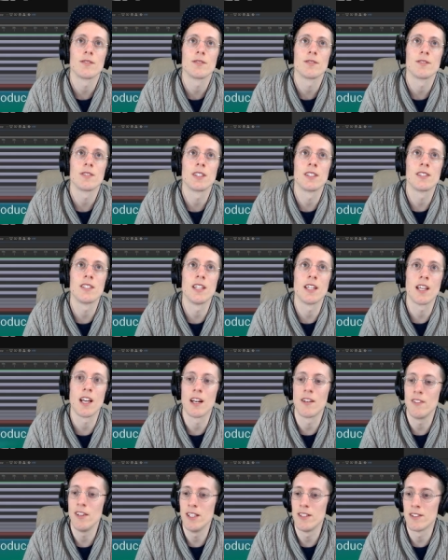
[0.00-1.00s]
you can see it kind
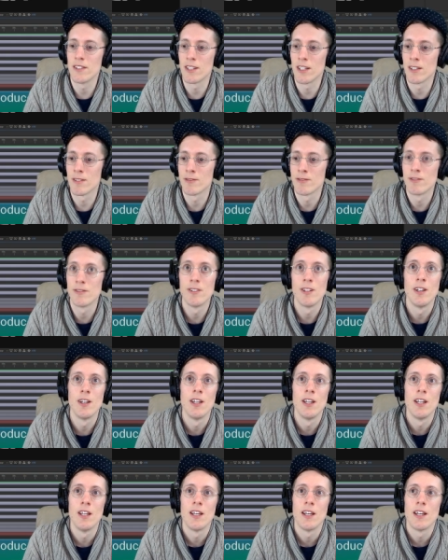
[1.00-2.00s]
of eases in.
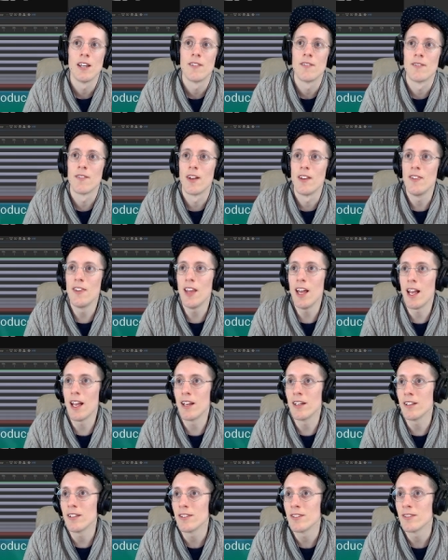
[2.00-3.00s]
And
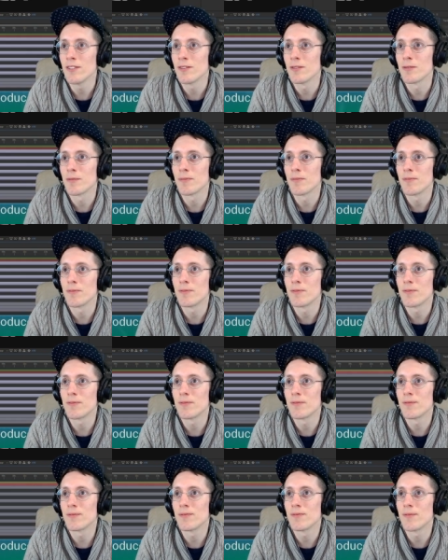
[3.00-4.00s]
then
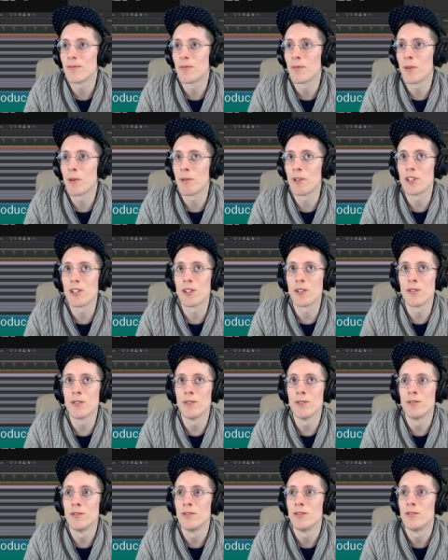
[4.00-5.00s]
what we
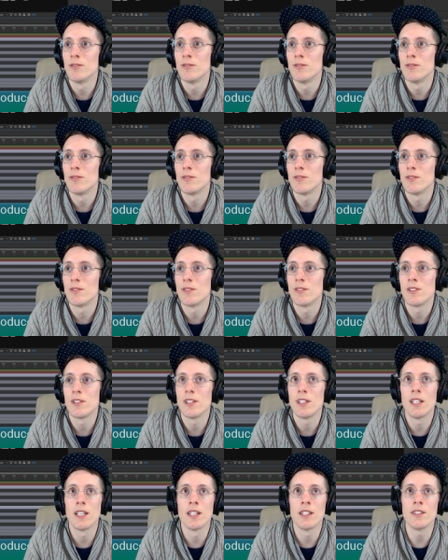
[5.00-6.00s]
do
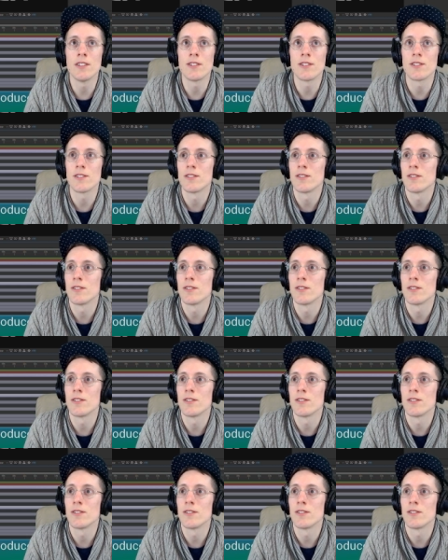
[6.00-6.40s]
is